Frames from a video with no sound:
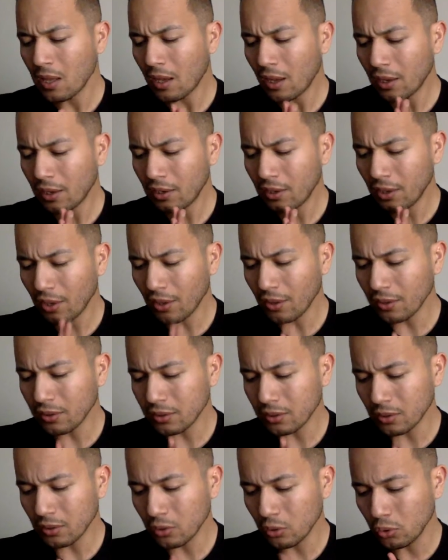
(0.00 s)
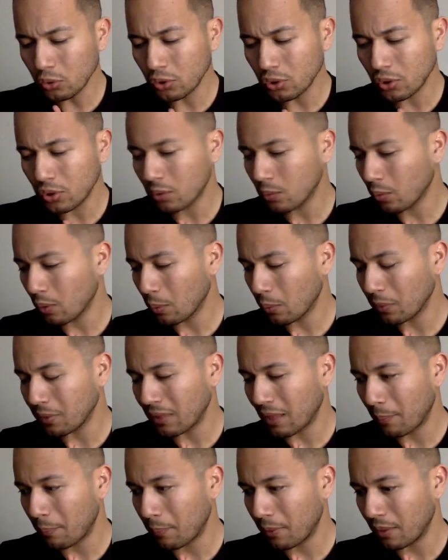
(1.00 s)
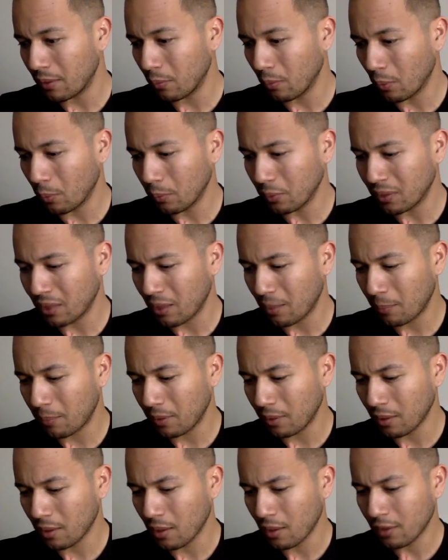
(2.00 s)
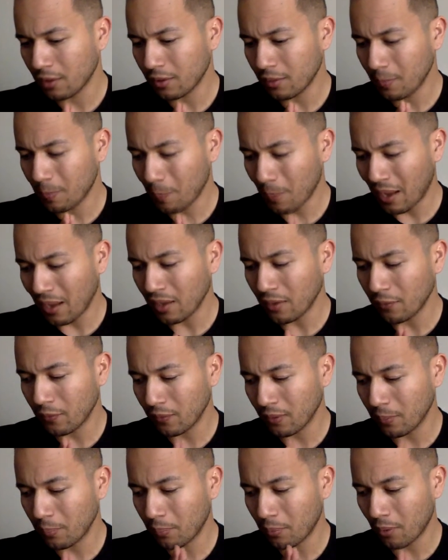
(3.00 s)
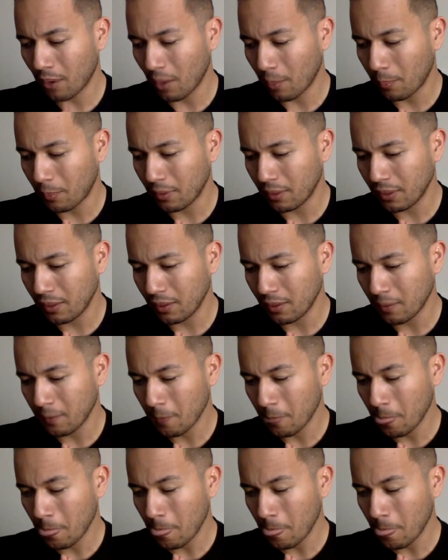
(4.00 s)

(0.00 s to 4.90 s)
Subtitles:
Another solution, what would that be? What would that be? To buy a flip property.